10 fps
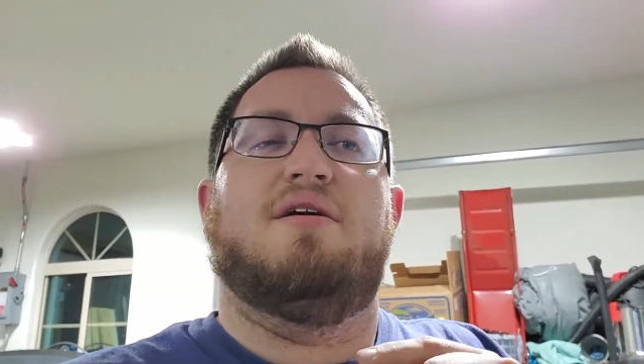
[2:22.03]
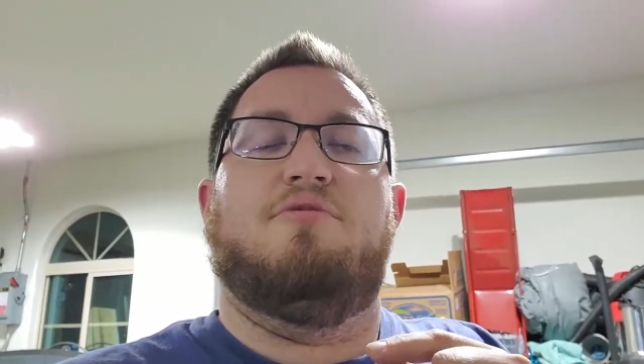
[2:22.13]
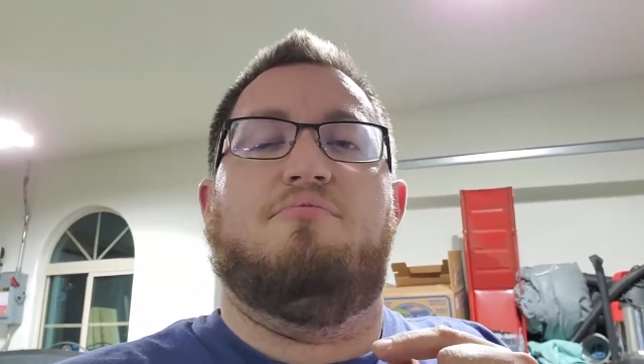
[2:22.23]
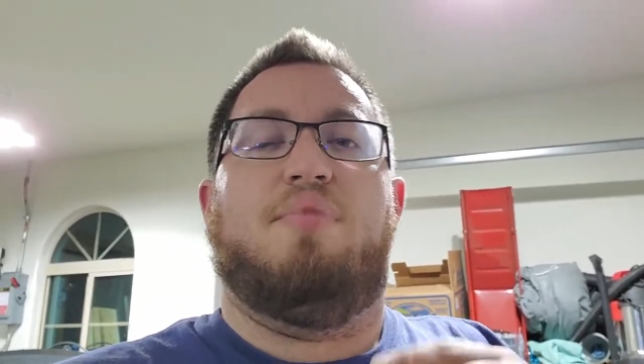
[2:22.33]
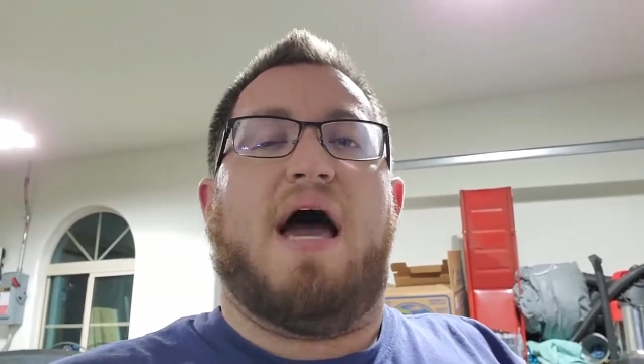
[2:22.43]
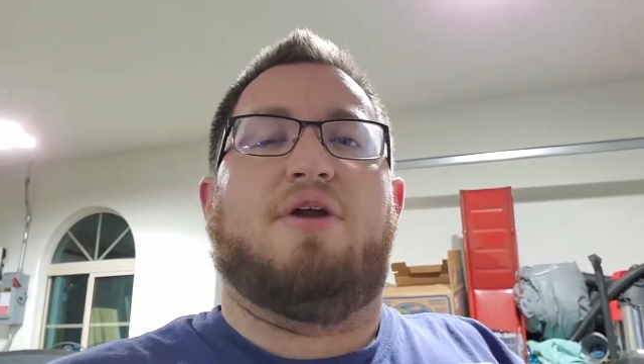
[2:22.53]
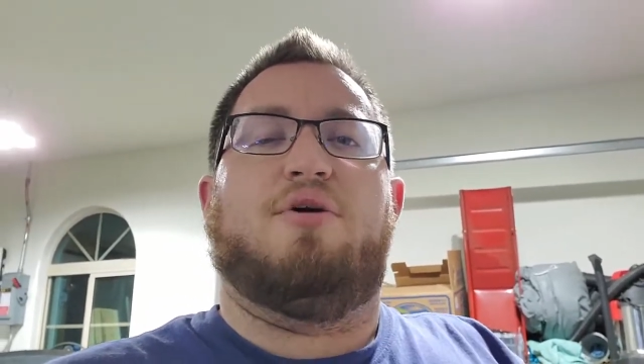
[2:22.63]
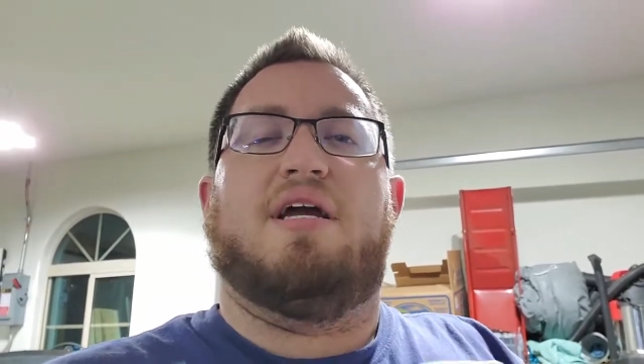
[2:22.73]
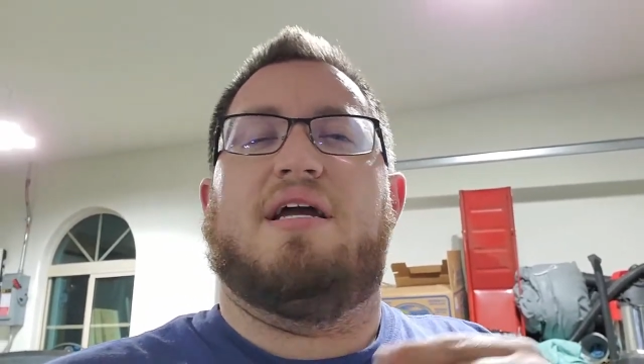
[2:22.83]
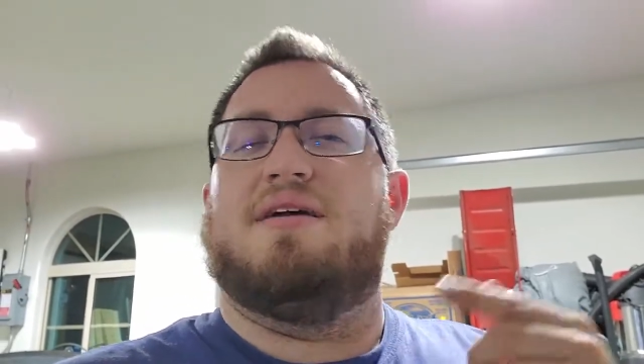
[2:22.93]

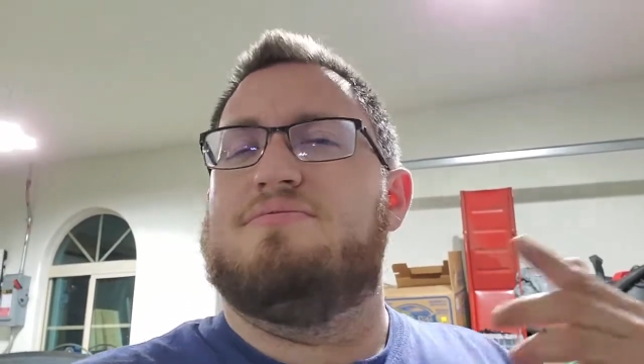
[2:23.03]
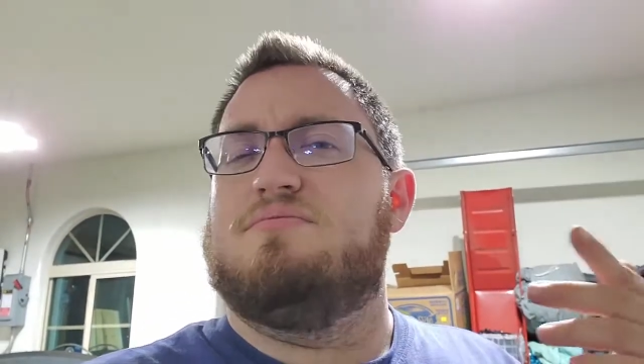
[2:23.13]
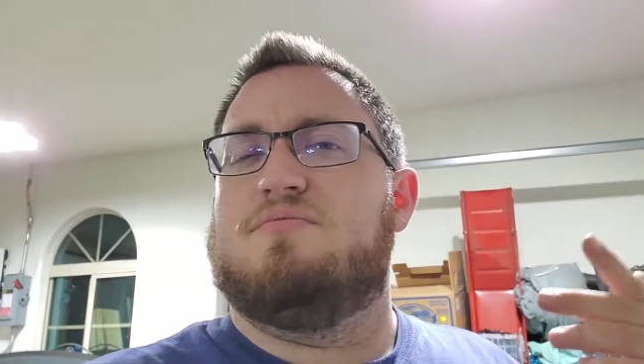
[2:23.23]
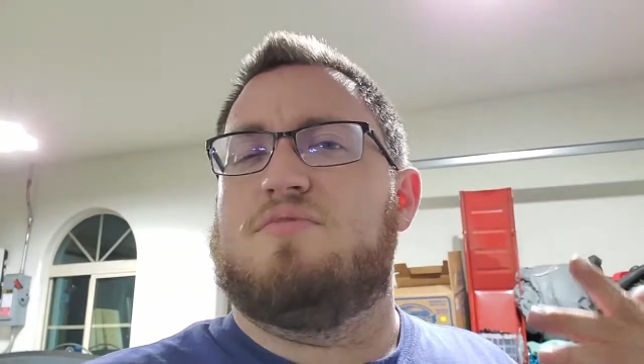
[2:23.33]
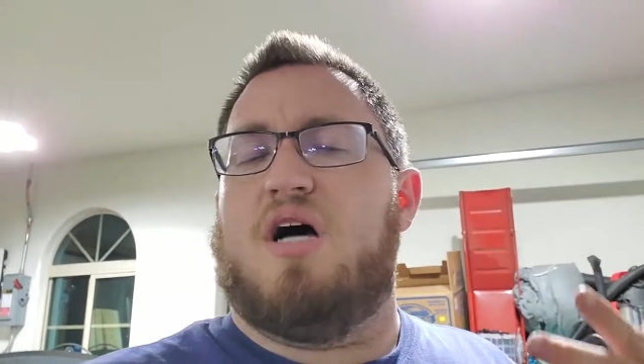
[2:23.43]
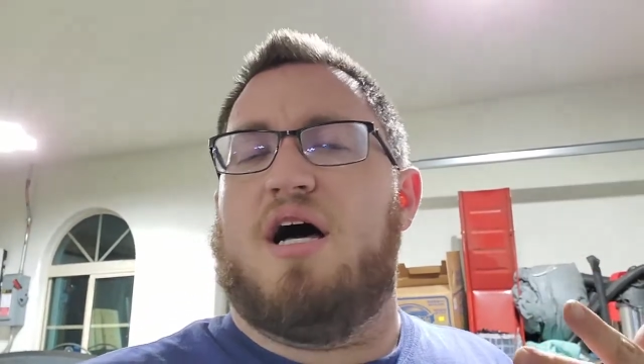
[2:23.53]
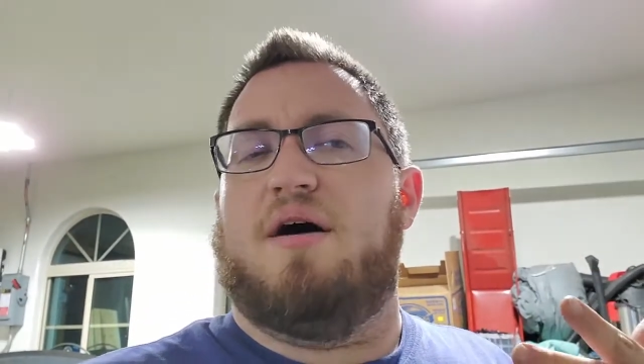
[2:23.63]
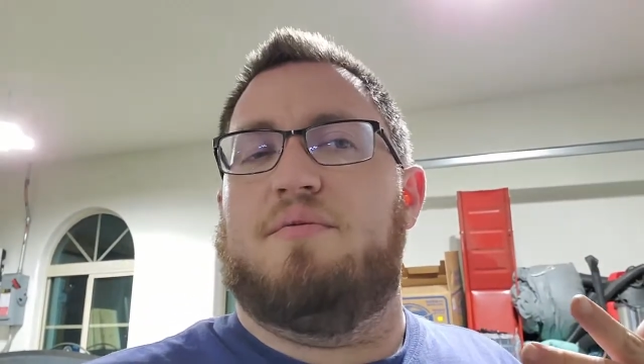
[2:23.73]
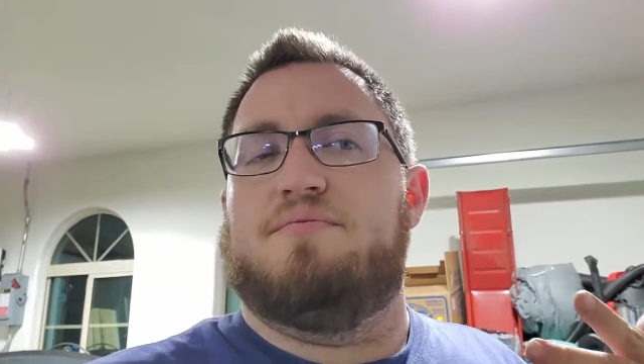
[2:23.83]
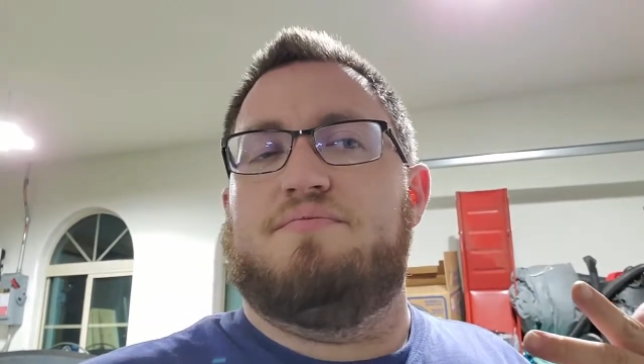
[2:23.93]
battery
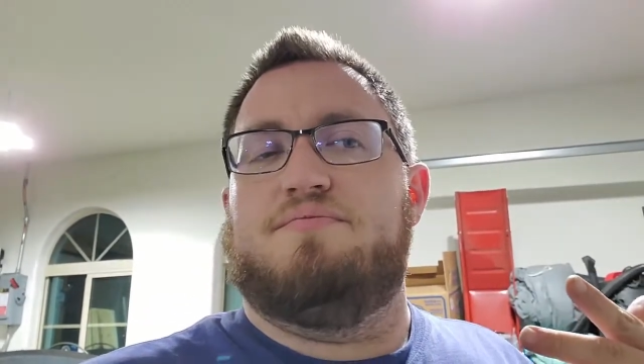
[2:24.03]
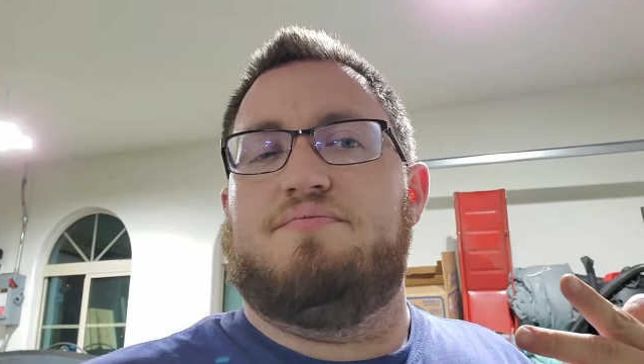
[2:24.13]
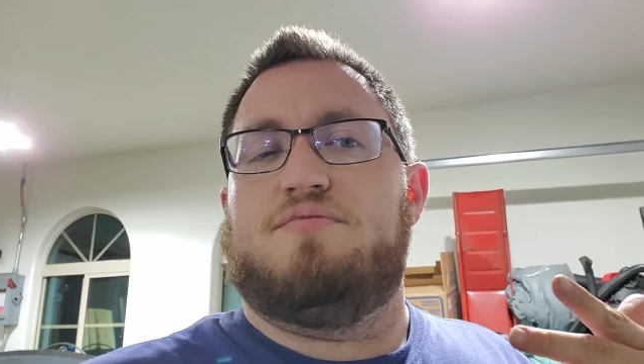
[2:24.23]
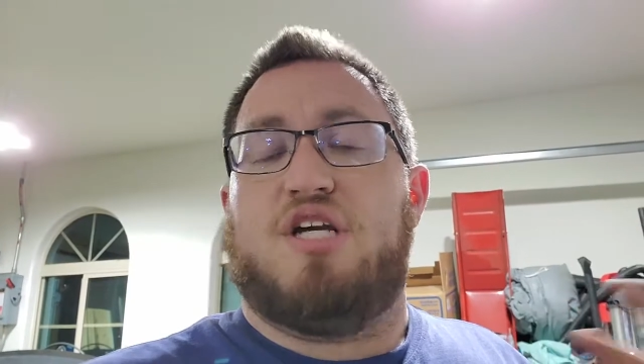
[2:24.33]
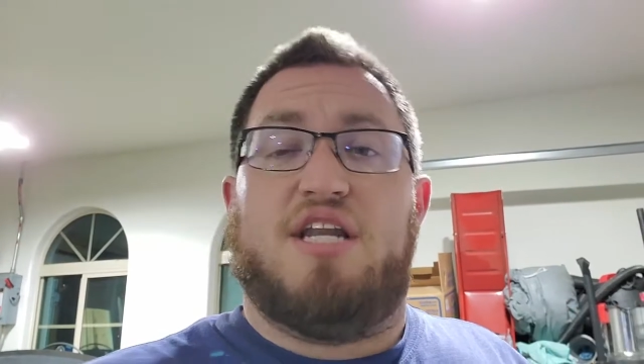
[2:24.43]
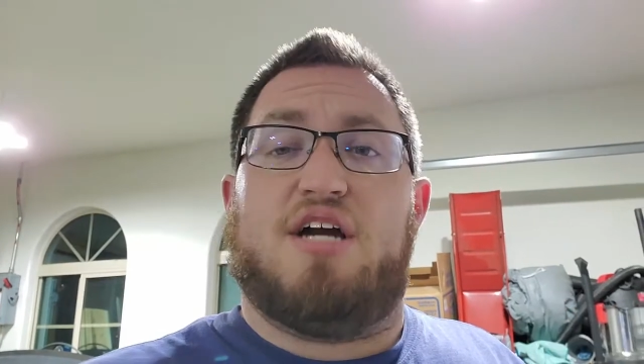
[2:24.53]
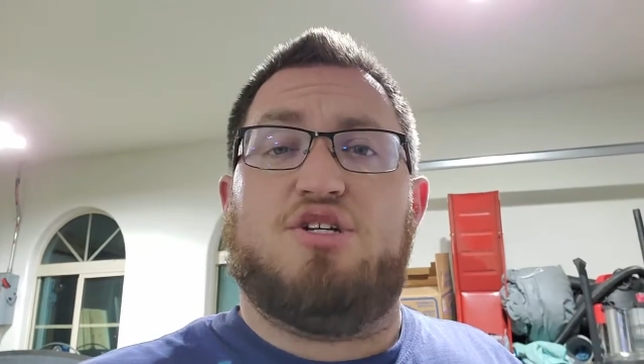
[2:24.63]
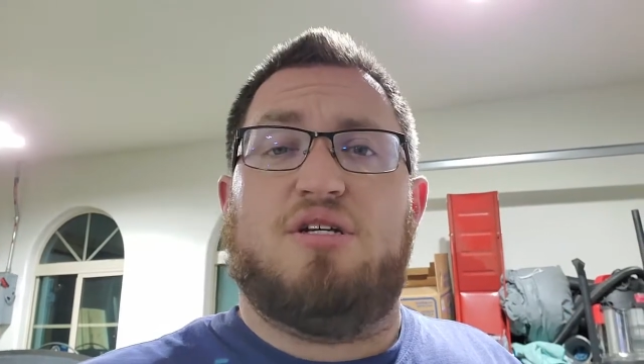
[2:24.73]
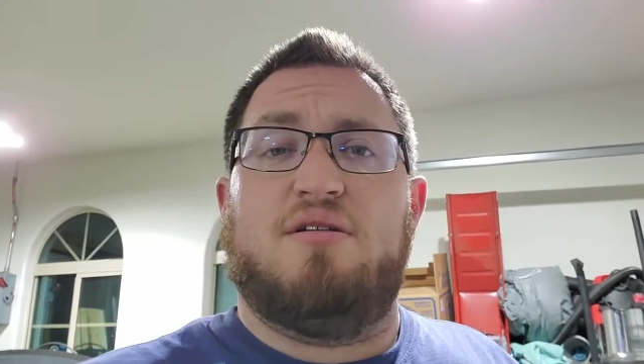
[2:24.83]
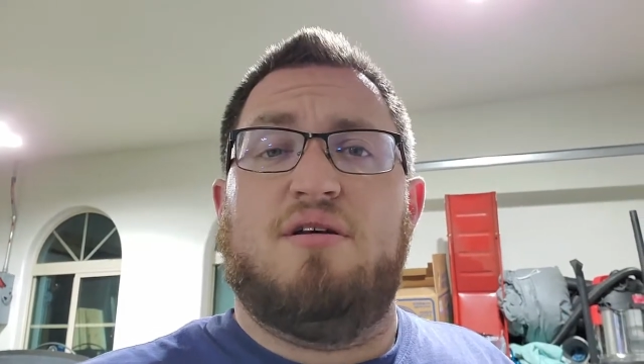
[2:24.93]

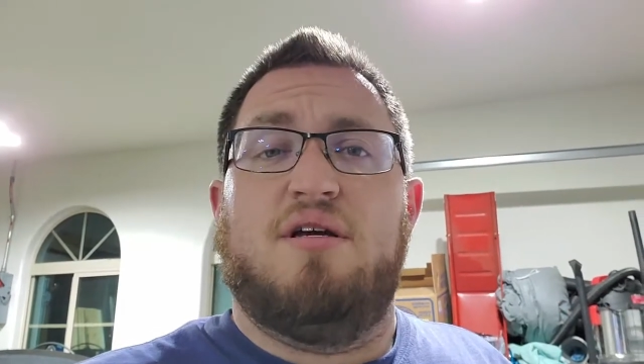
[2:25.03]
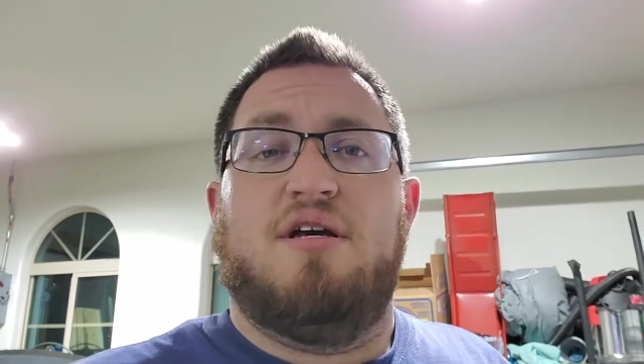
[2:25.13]
connection,